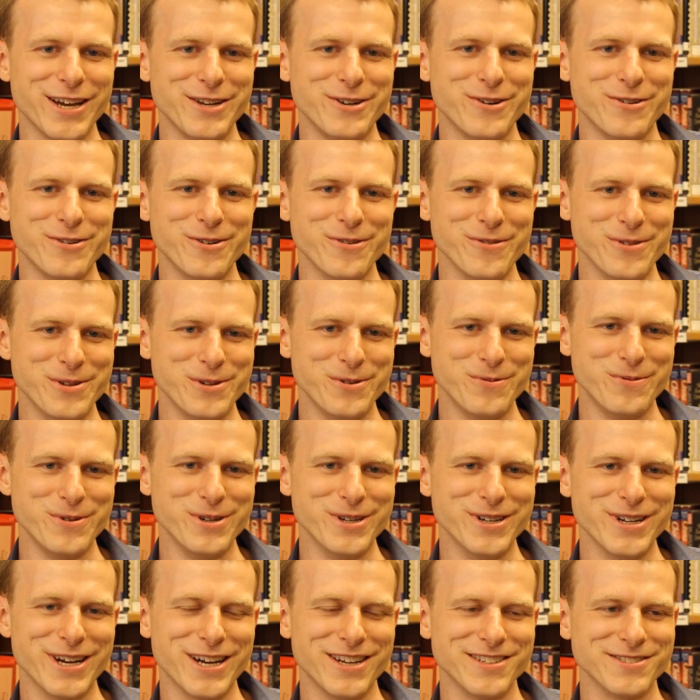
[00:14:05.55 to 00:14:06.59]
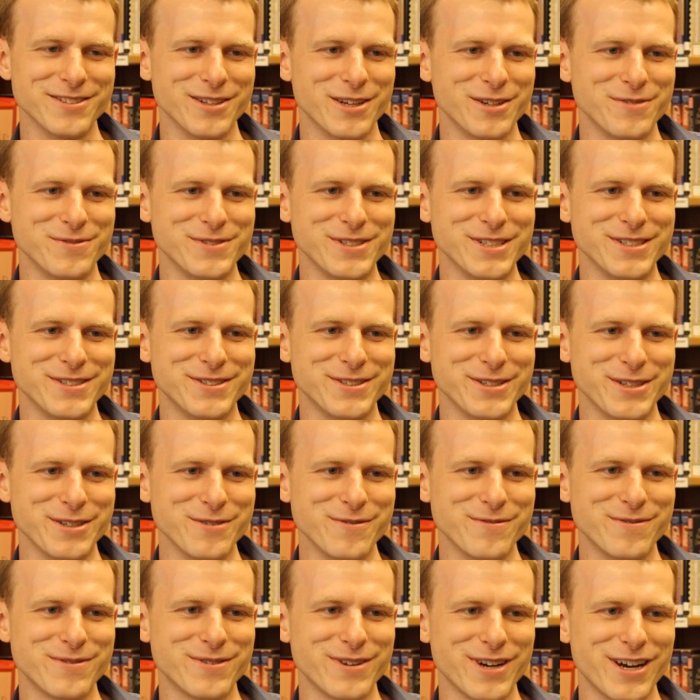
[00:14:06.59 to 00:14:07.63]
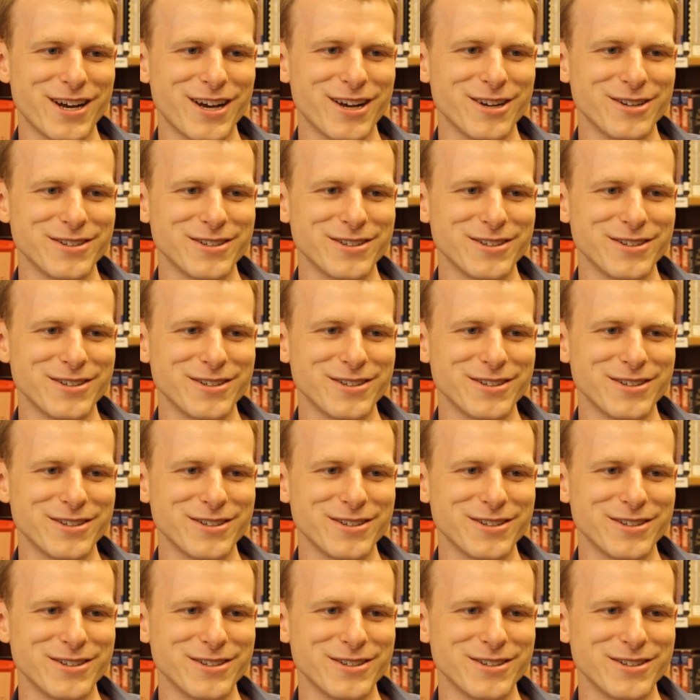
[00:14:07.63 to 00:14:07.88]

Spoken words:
I don't know that it will. It has a lot of sensitive